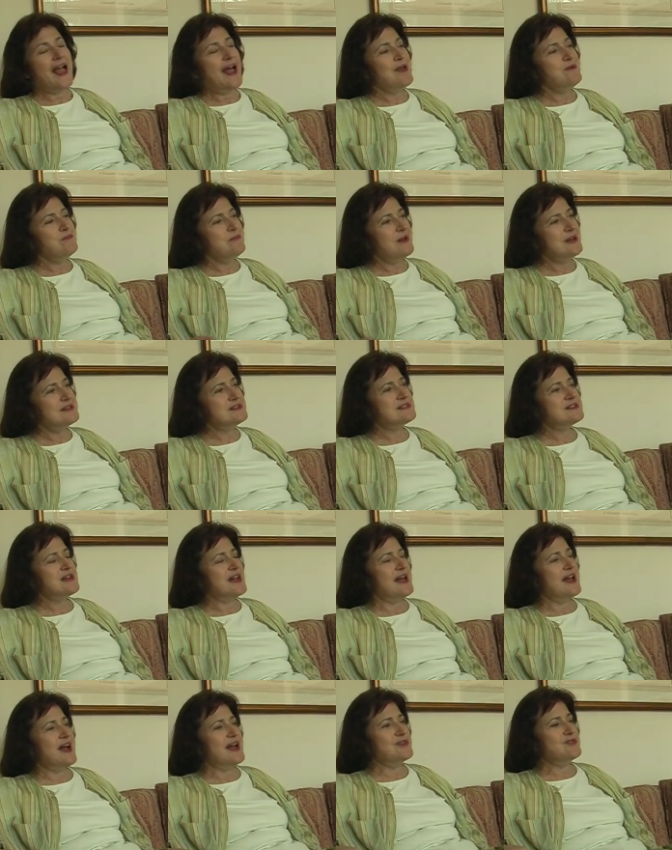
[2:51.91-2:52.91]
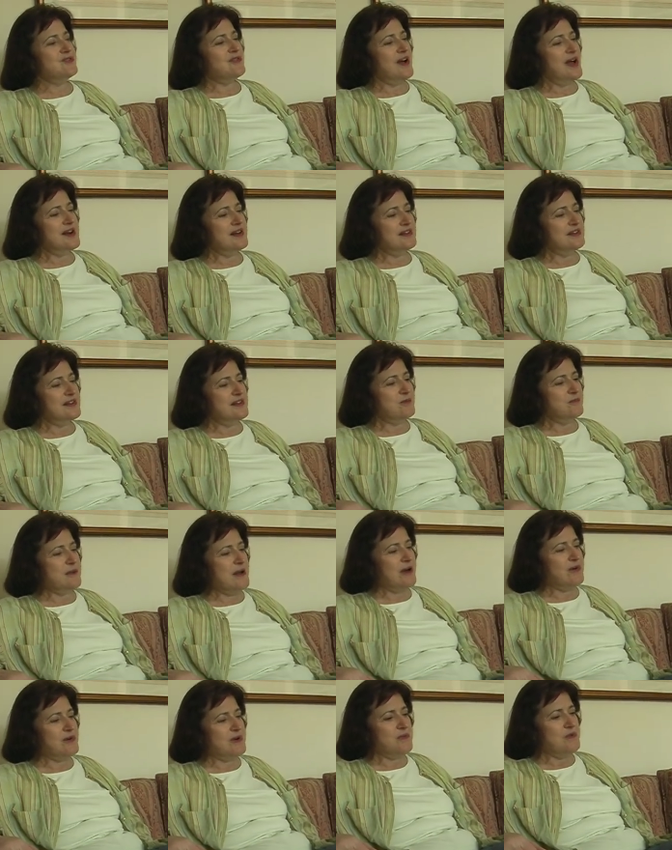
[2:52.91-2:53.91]
I must say, I tried a little
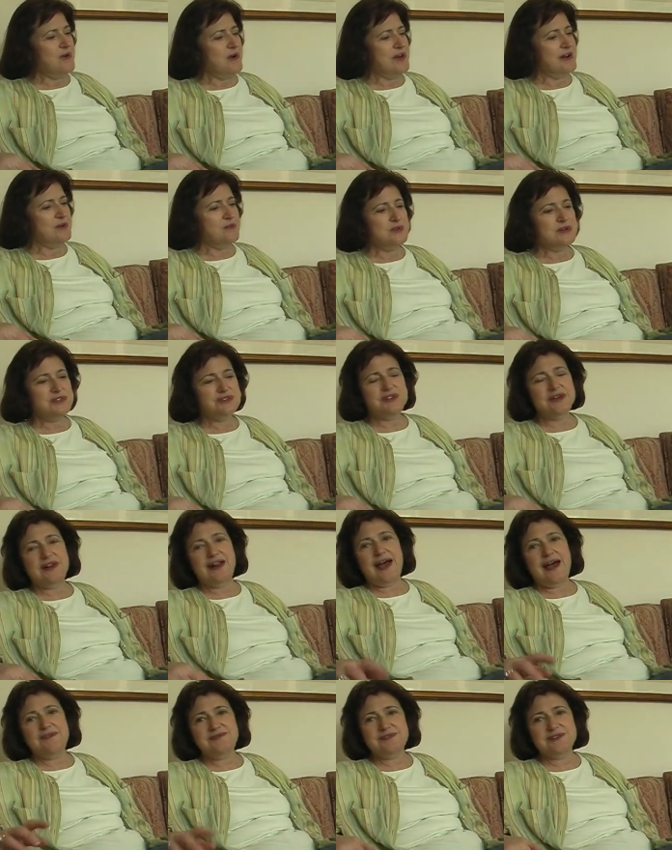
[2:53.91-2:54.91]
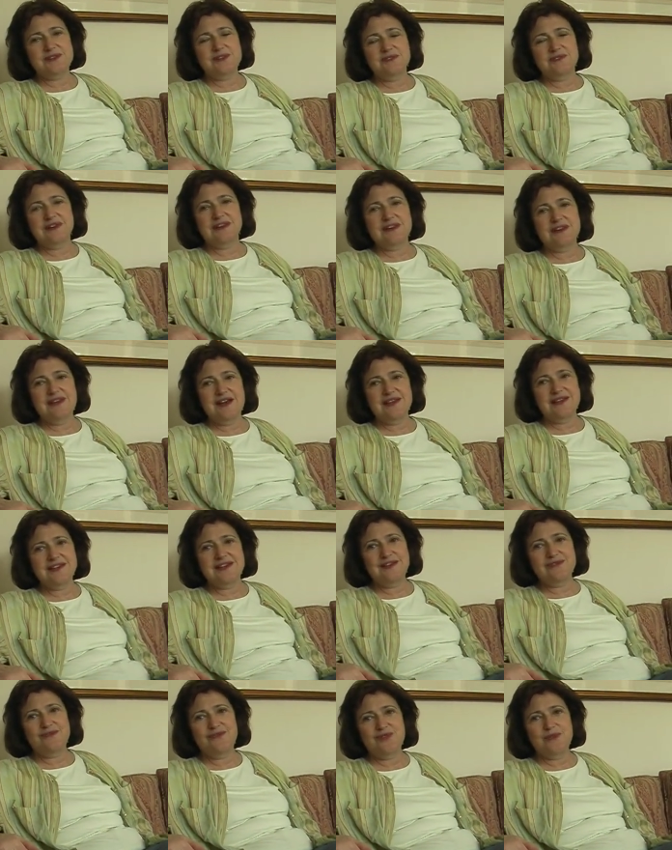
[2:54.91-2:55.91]
marijuana, which did absolutely nothing for